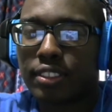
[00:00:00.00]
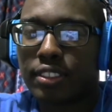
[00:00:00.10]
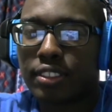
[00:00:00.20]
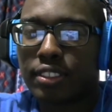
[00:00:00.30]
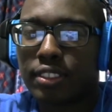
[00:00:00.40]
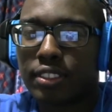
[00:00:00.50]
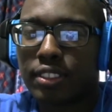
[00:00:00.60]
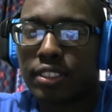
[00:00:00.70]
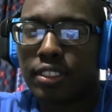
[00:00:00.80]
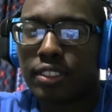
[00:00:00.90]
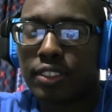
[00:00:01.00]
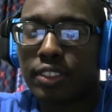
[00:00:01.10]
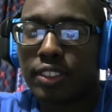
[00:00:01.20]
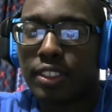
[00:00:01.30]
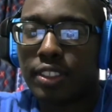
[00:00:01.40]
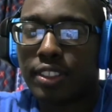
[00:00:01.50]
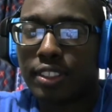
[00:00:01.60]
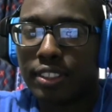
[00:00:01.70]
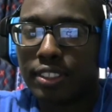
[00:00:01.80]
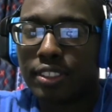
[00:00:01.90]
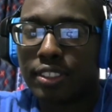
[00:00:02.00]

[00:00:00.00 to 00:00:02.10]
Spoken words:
This person isn't speaking.